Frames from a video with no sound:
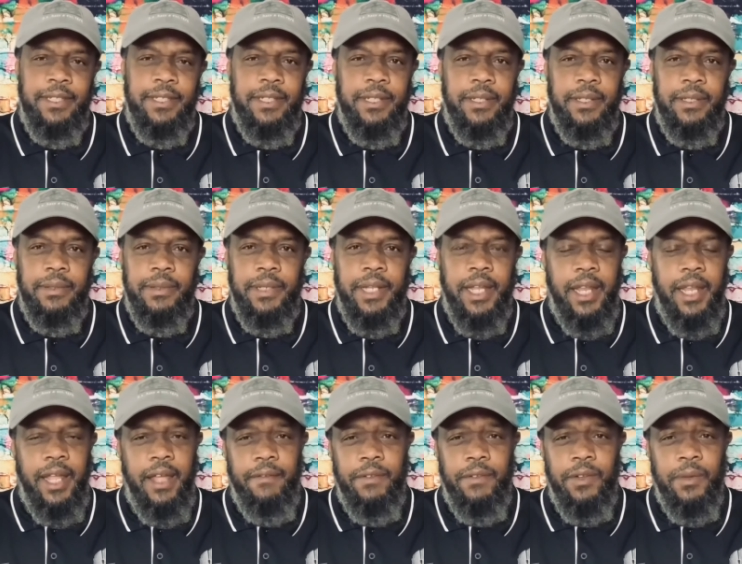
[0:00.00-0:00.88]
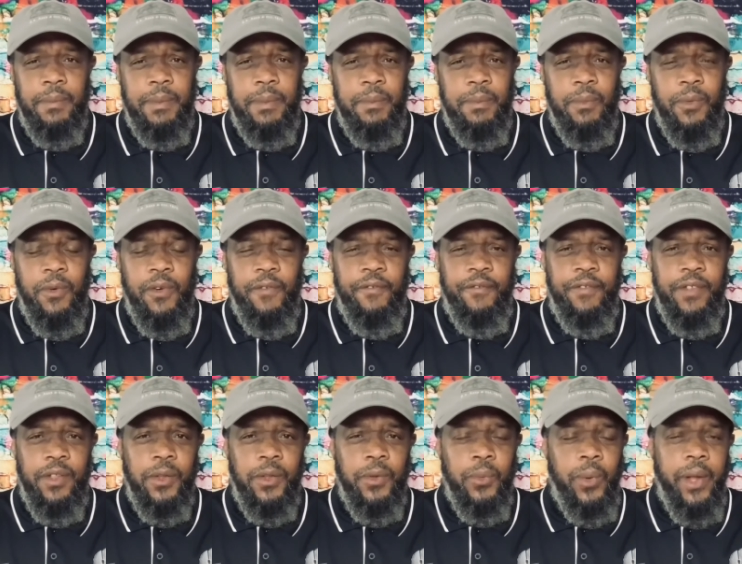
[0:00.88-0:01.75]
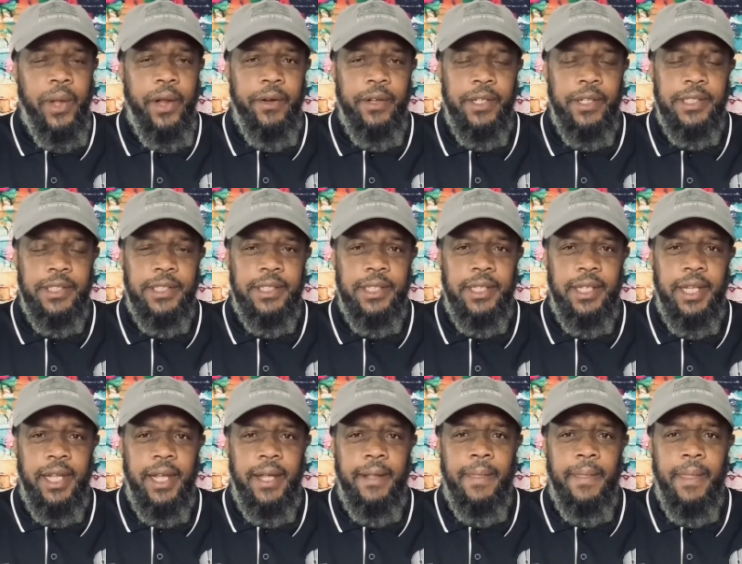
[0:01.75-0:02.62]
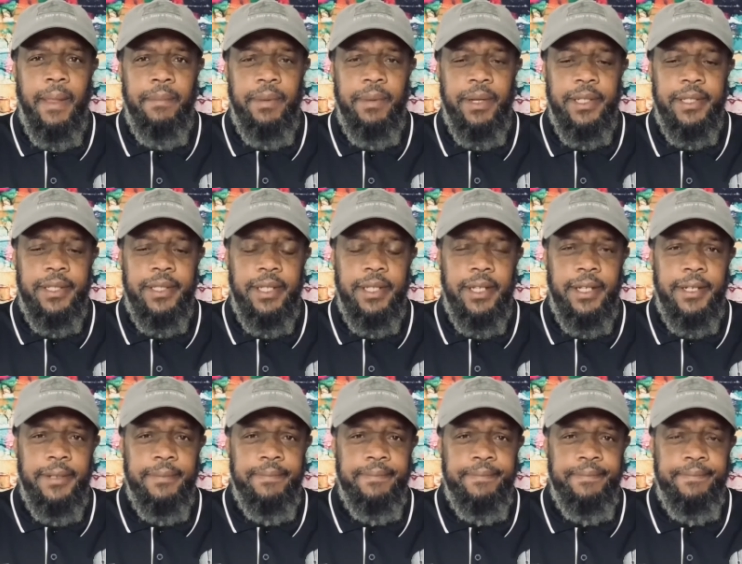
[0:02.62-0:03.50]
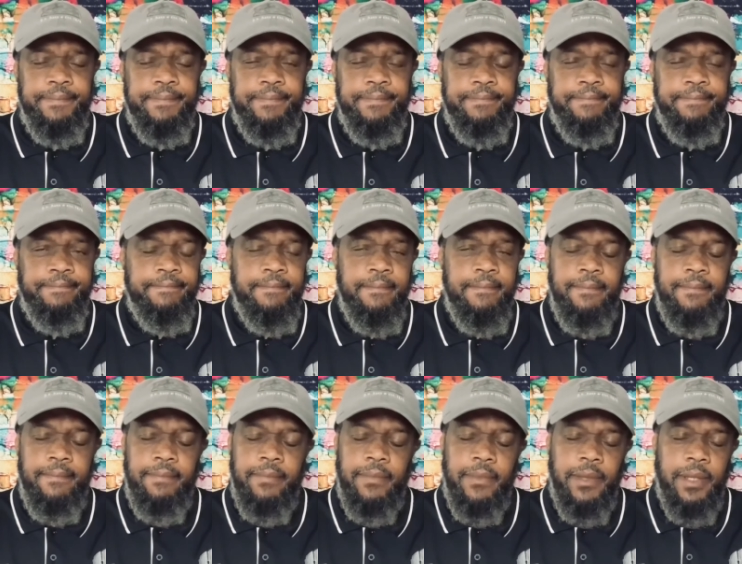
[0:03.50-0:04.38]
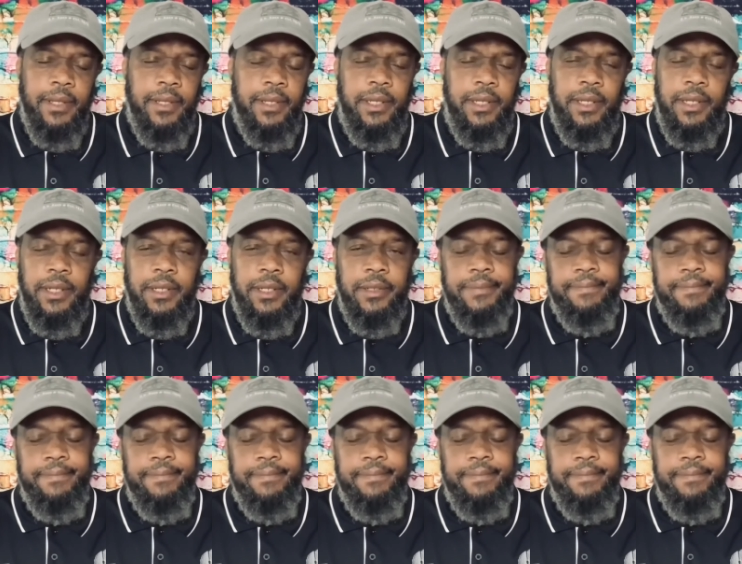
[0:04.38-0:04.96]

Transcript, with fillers: Got to have a little bit more field awareness than that. But, uh, you know,